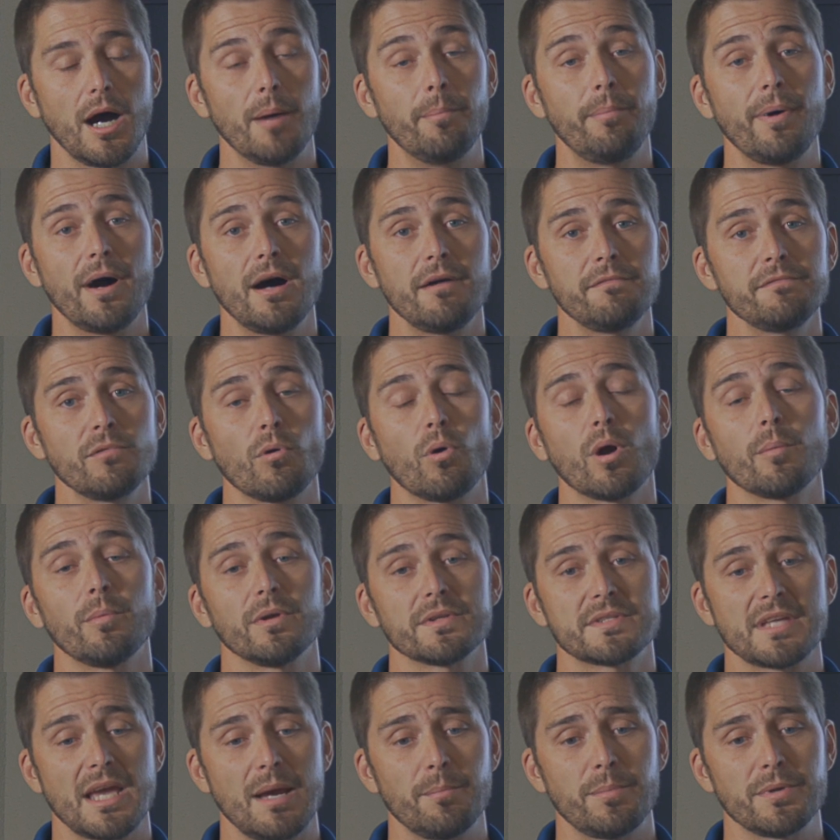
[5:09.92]
above
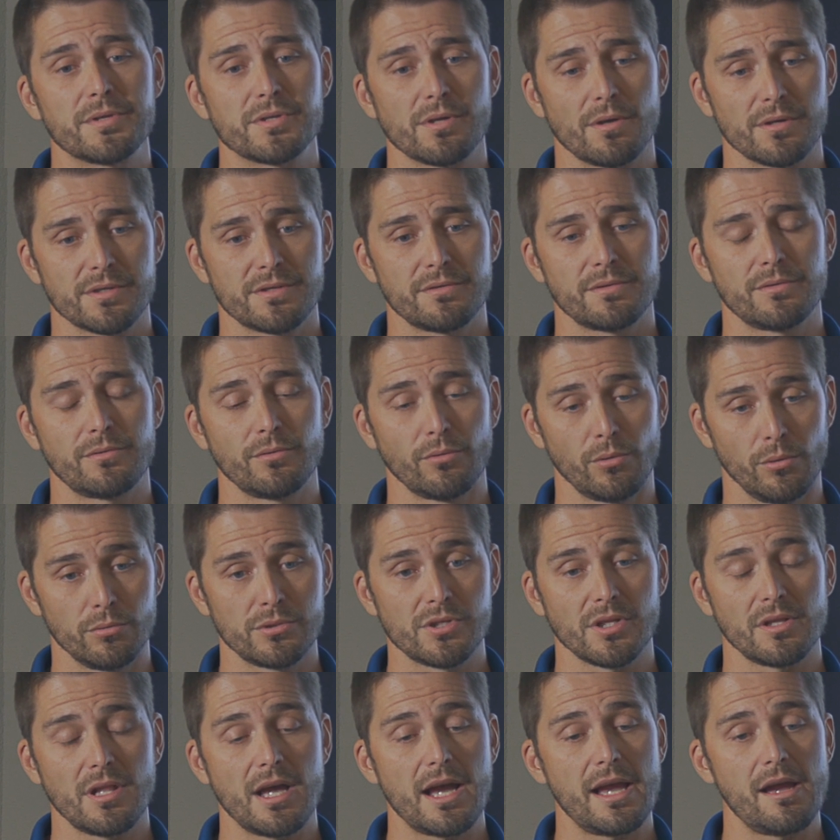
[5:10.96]
normal temperatures through
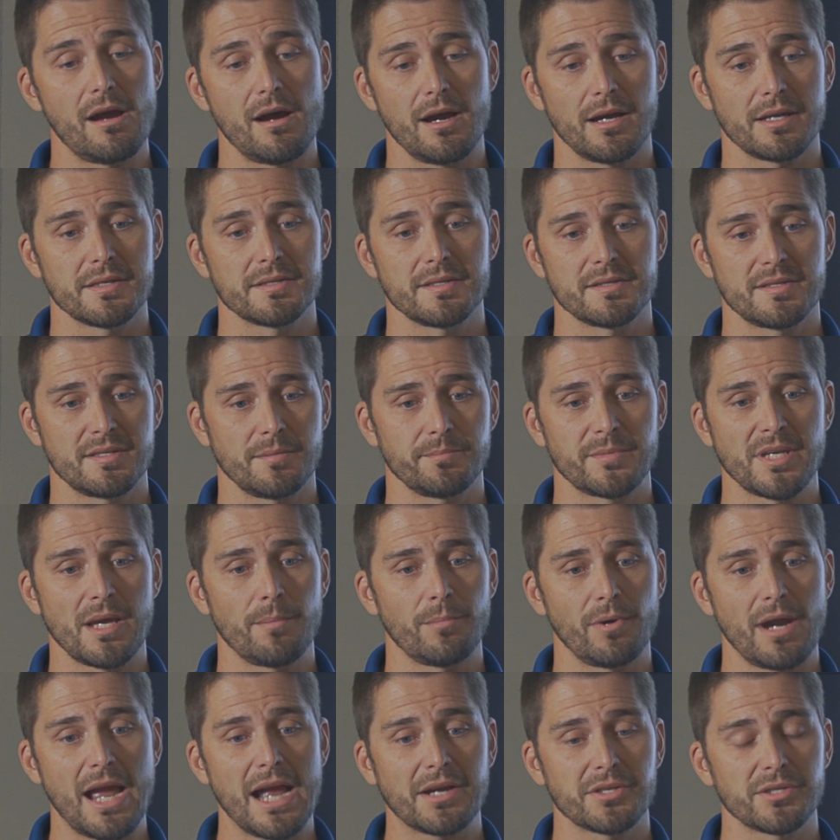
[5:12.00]
July, August, and
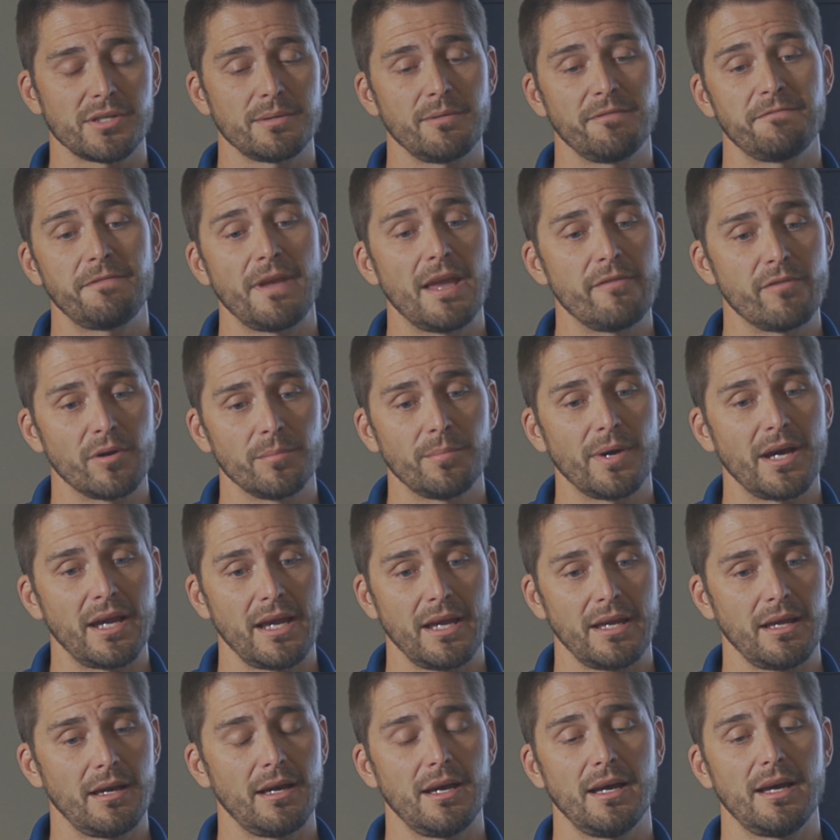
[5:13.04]
September, actually favored
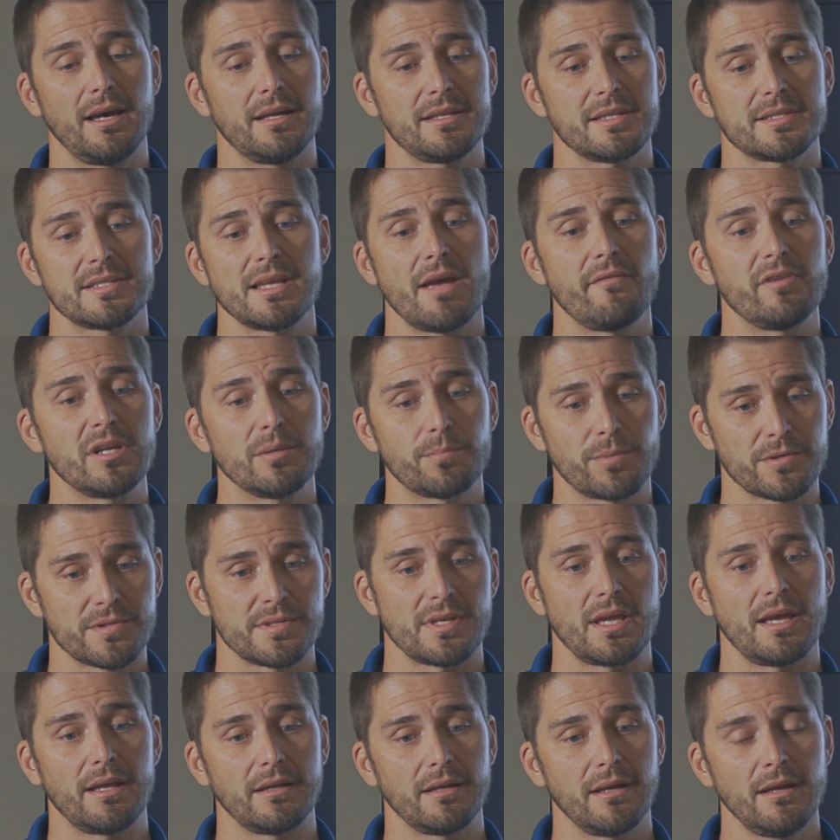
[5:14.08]
by
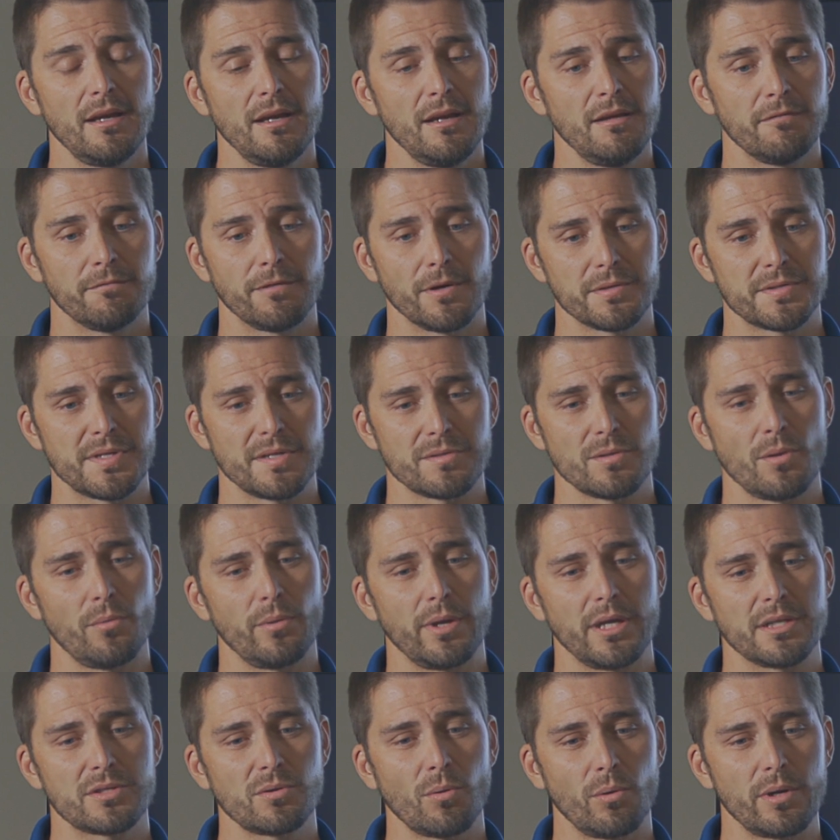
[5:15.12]
70% uh, versus
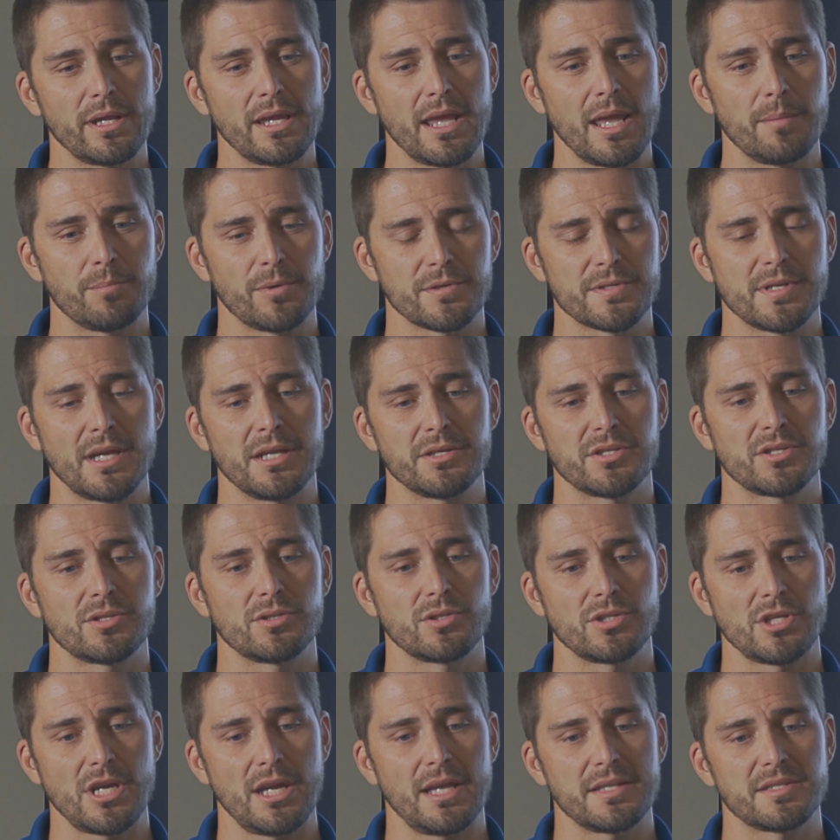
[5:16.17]
only a
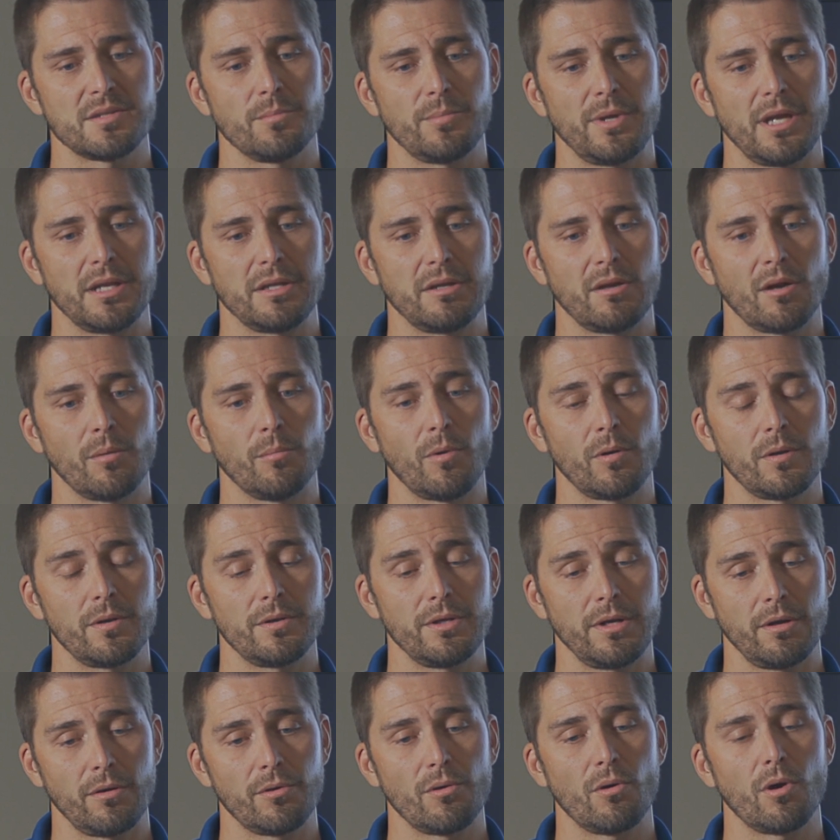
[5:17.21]
28% chance of being near,
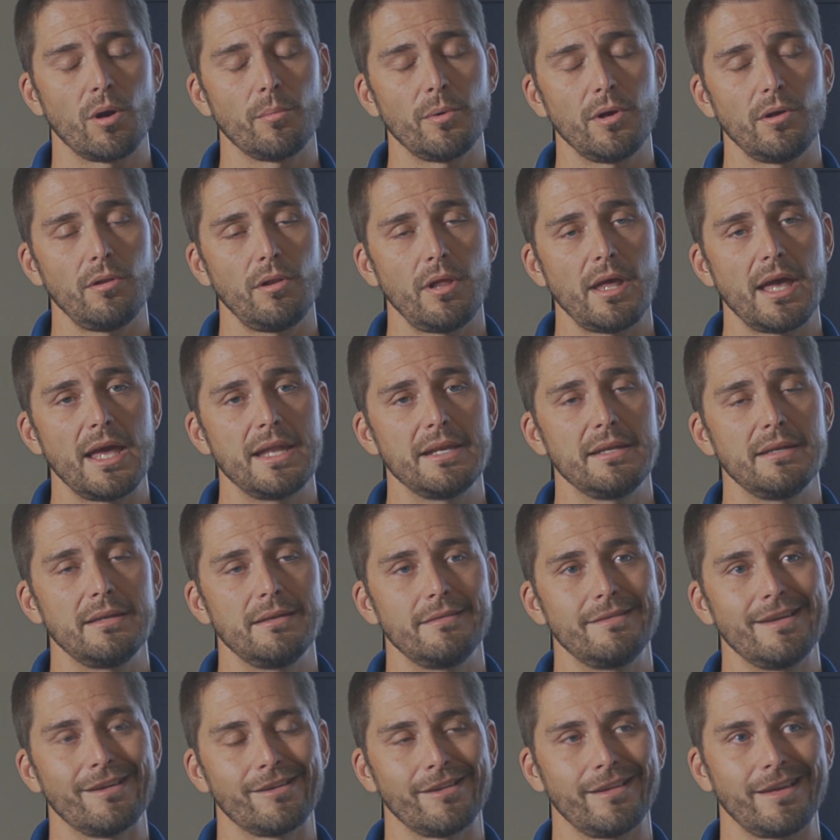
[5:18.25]
near normal
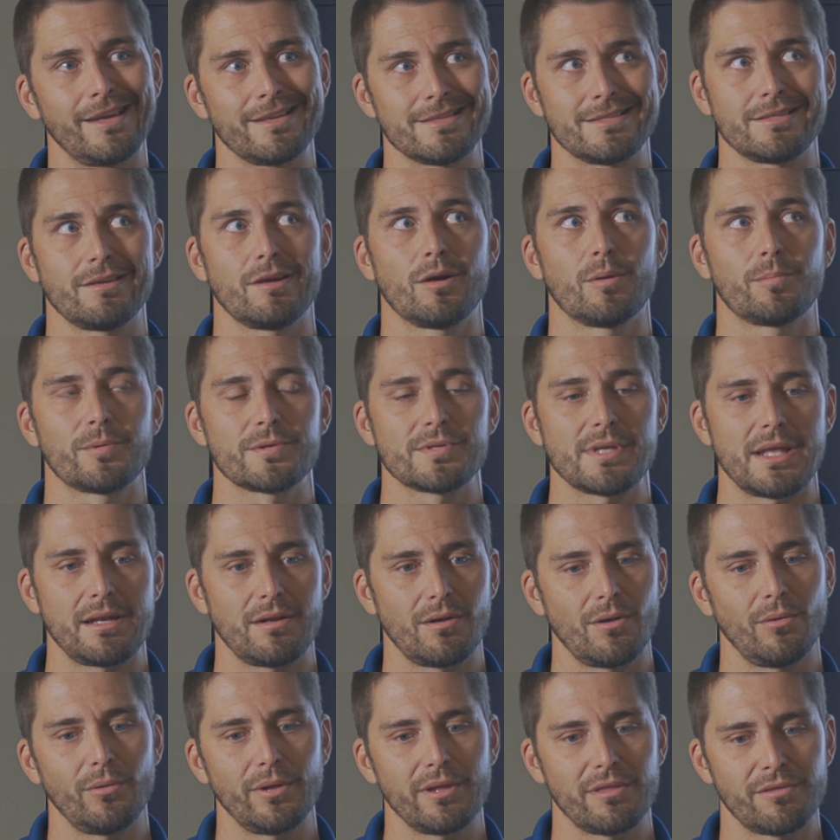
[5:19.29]
and nearly a 0%
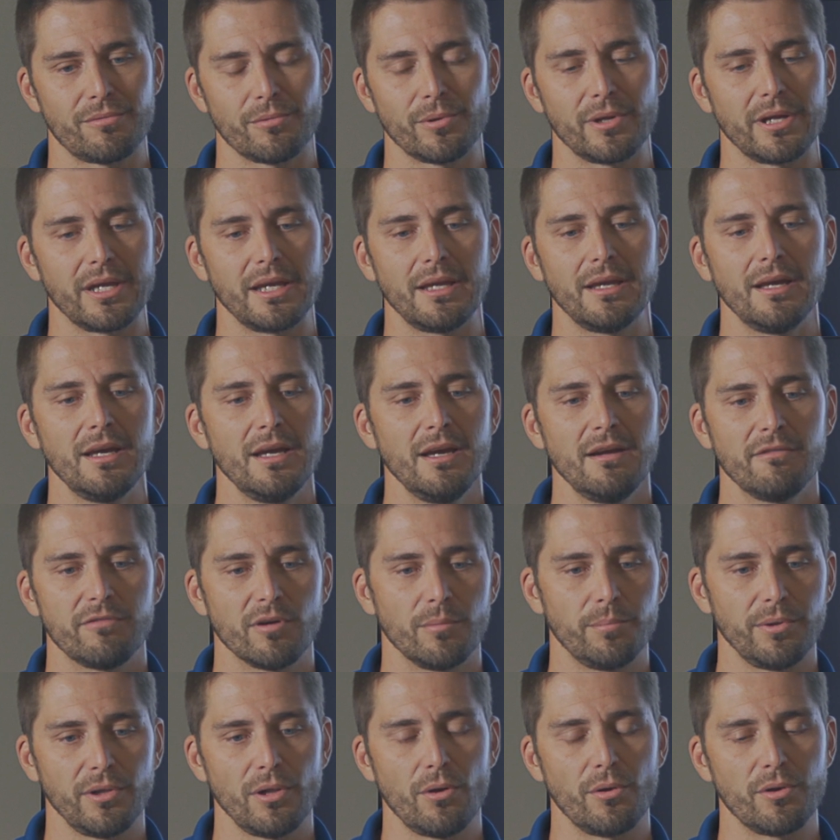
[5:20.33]
and only 3 for
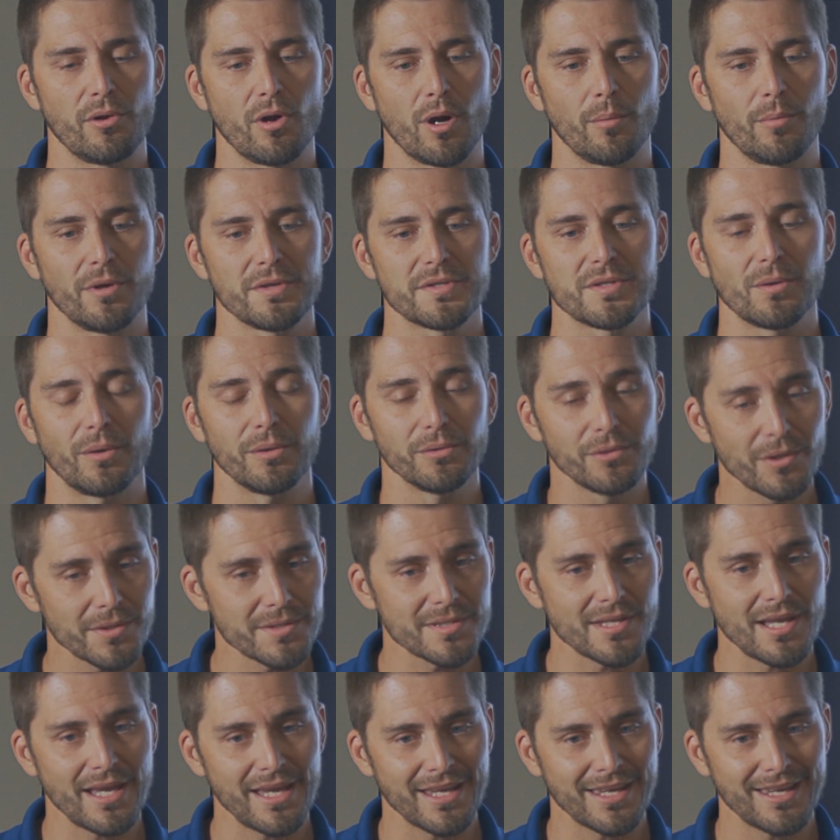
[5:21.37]
below normal. So it
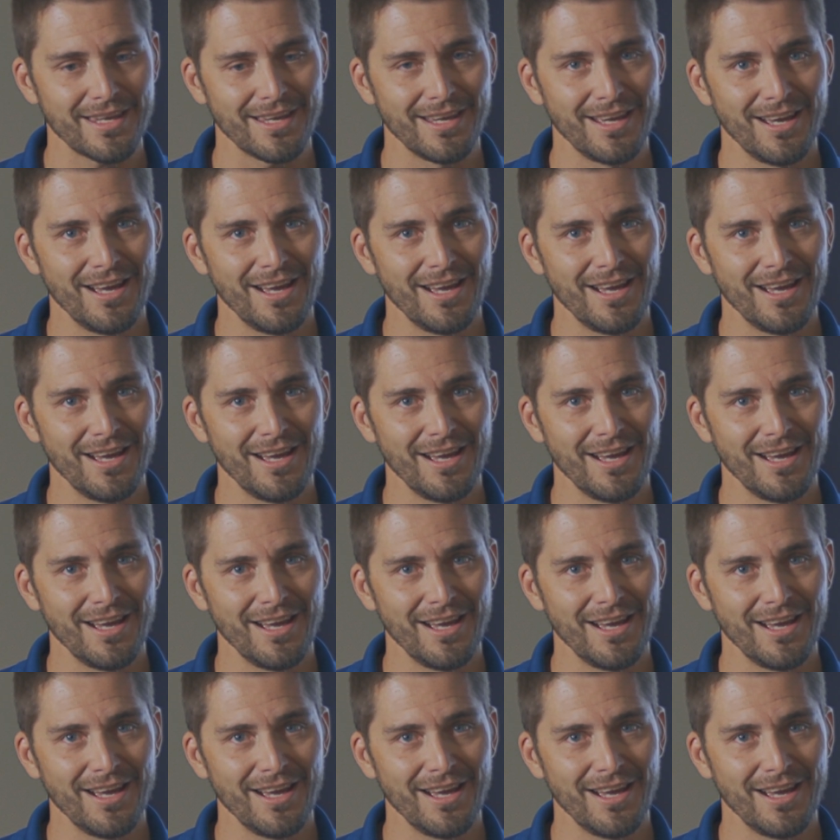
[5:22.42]
looks like